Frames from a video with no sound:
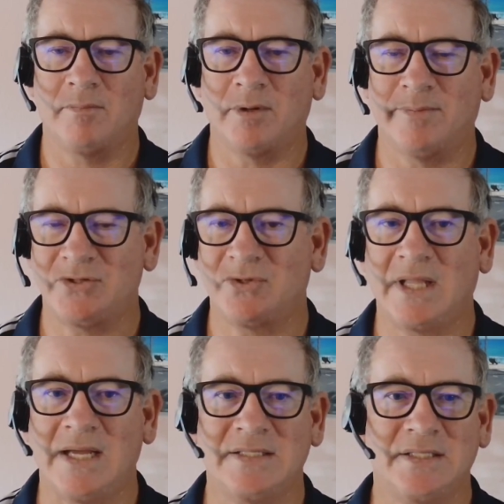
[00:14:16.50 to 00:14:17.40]
perpetual
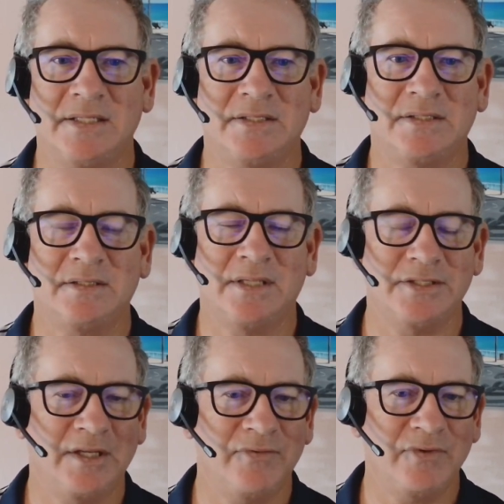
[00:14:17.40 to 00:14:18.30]
license,
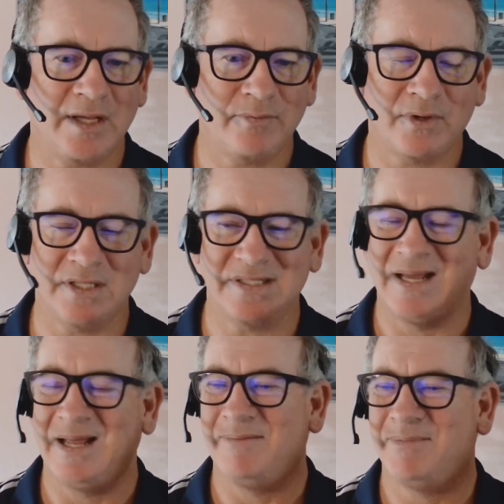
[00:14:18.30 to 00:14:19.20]
doesn't give you the upgrades,
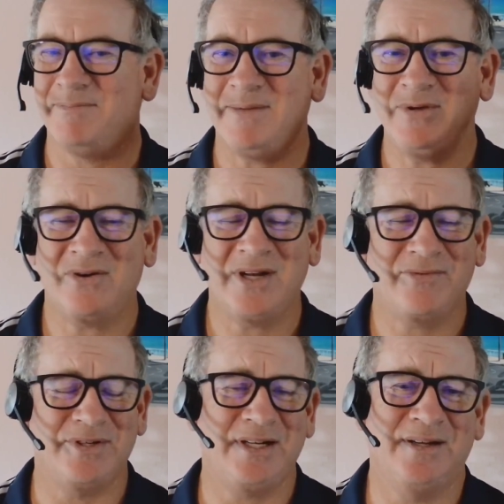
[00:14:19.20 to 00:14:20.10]
but maybe you don't
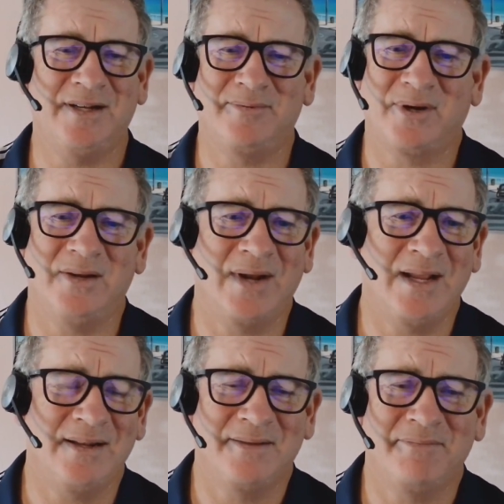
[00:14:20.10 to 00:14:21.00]
ever need an upgrade,
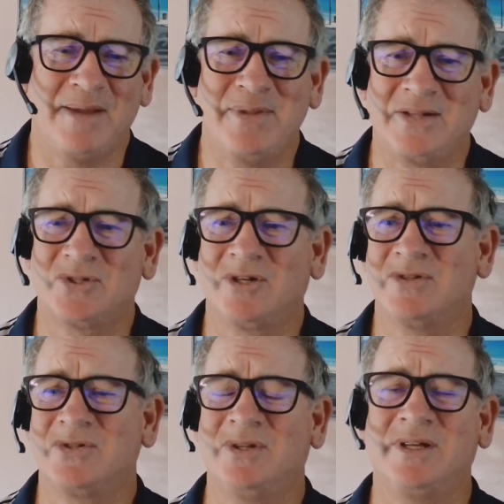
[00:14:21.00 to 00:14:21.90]
right? Maybe that
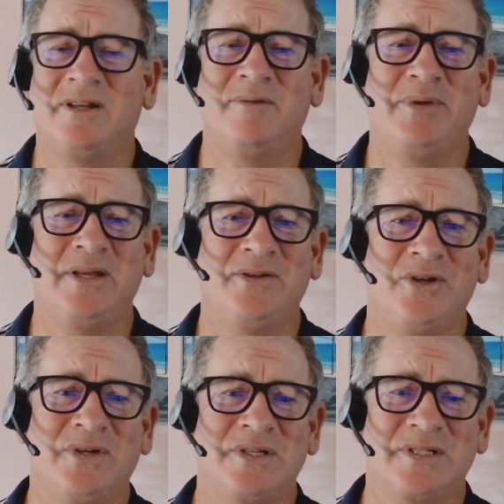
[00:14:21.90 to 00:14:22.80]
server is only going to be in
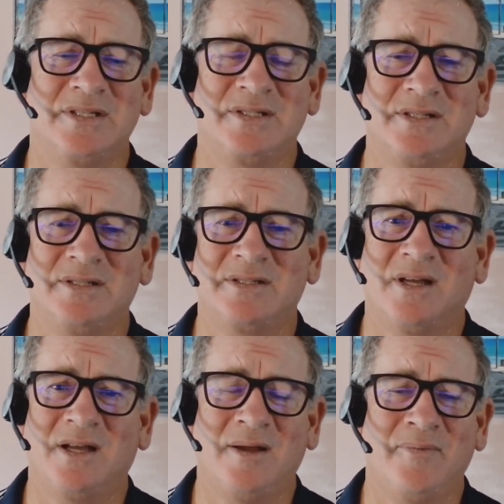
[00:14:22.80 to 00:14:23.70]
your existence
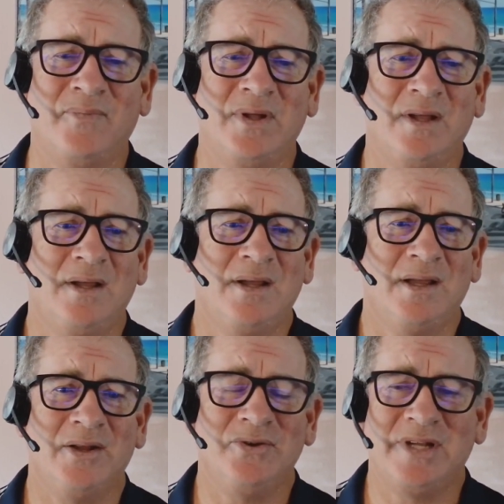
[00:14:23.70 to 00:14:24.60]

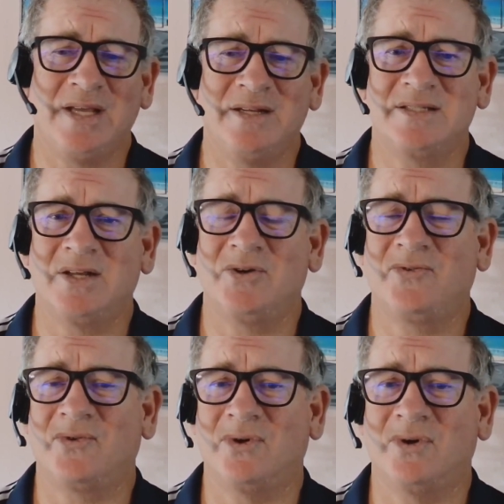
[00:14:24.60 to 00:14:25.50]
in your data center
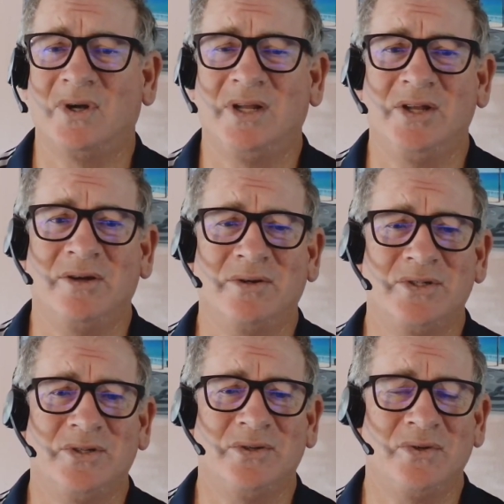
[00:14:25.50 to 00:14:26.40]
for a year or
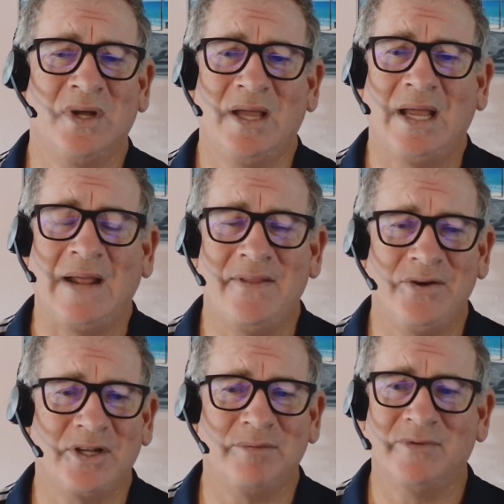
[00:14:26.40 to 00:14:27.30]
two, and then
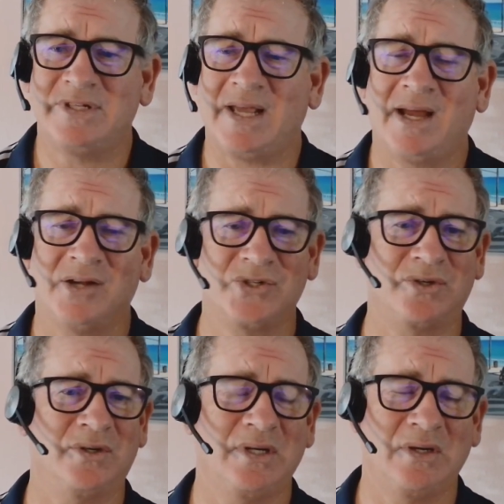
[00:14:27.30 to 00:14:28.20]
you're going to move it to
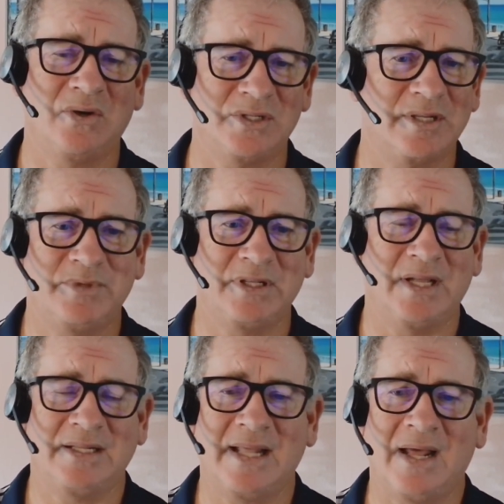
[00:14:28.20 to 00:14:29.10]
Azure or something
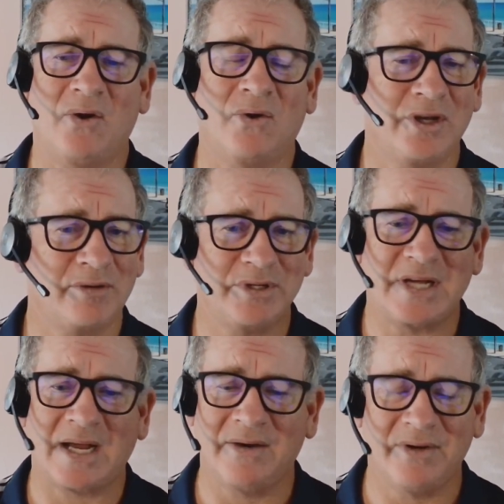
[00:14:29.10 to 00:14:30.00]
like that, or you're going to
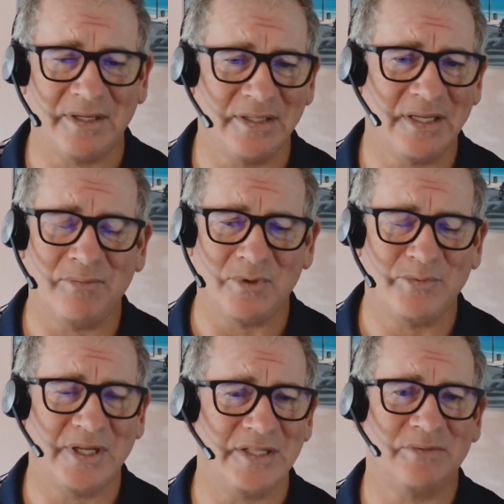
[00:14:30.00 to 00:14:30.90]
retire it and
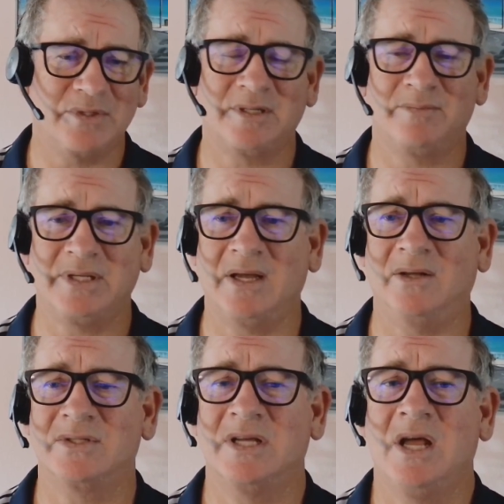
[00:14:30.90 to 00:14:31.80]
replace it with something
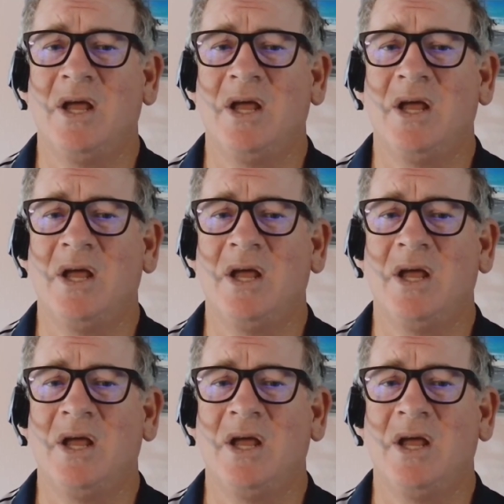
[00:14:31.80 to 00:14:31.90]
else.